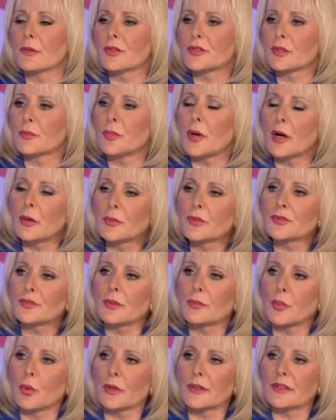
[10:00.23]
there was a published
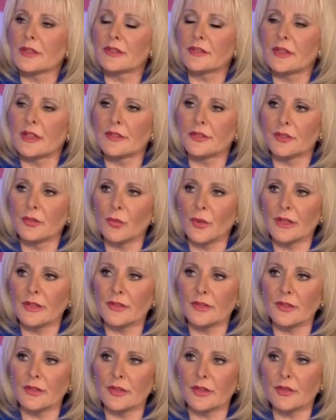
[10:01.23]
report that said you
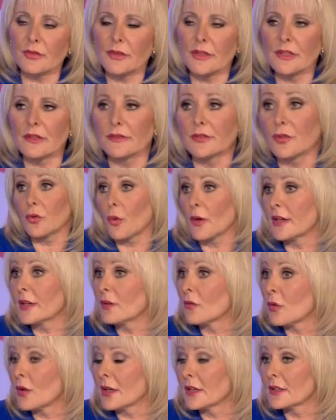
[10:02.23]
went to 3
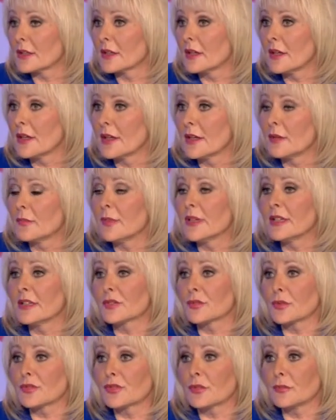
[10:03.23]
21
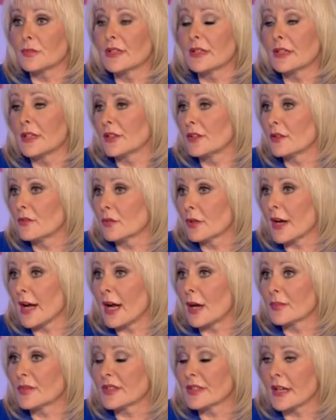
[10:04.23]
meetings, which would mean that you were
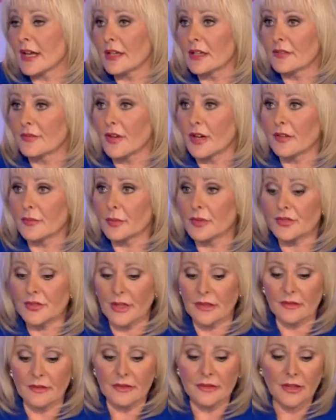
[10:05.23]
absent
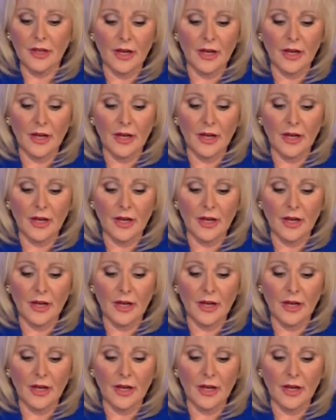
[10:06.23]
85% of the